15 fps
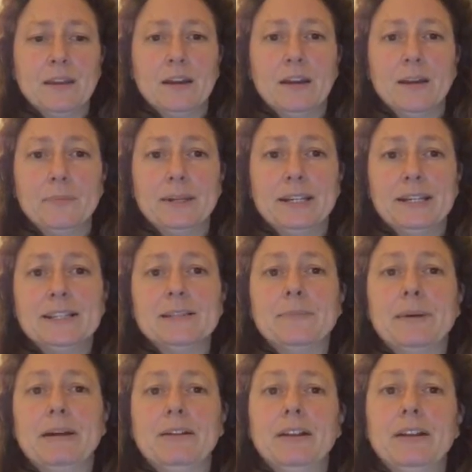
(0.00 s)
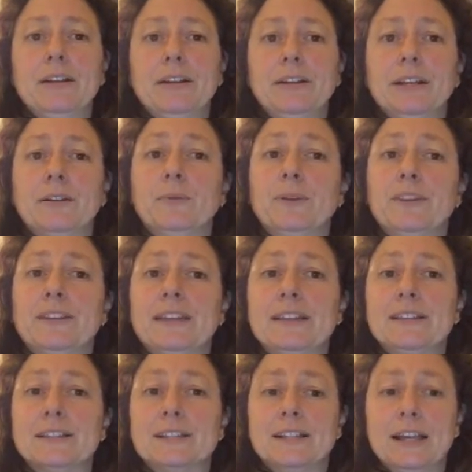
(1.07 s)
but it is about learning with the
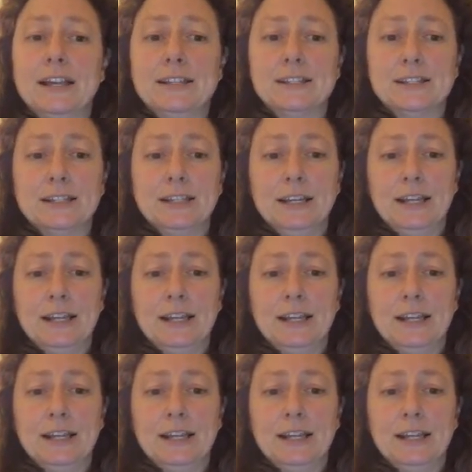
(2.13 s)
internet.